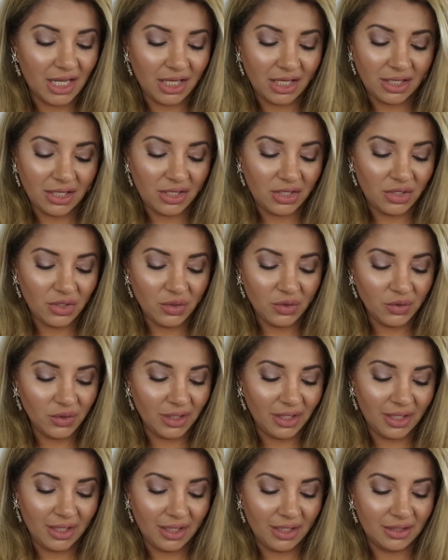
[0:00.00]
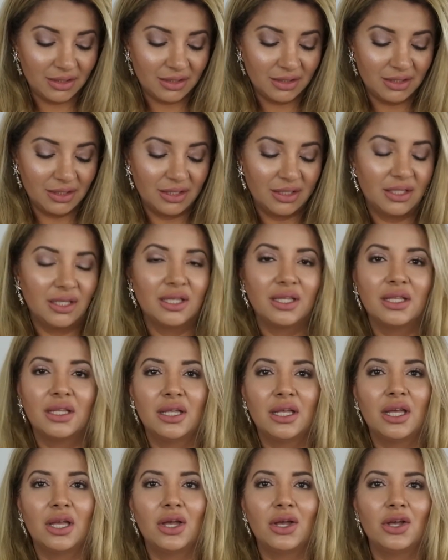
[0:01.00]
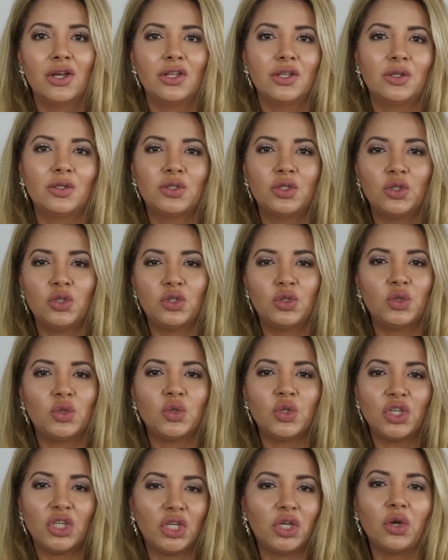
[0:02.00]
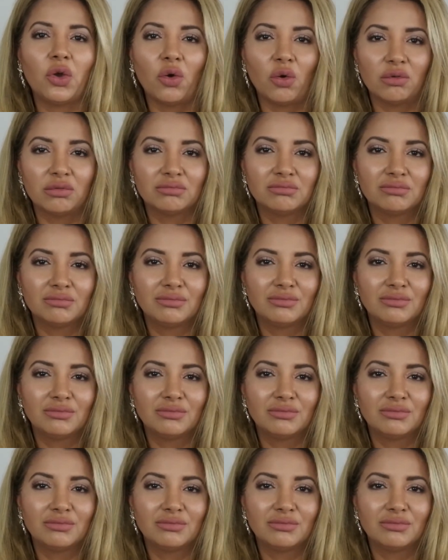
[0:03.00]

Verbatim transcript: you need to do you.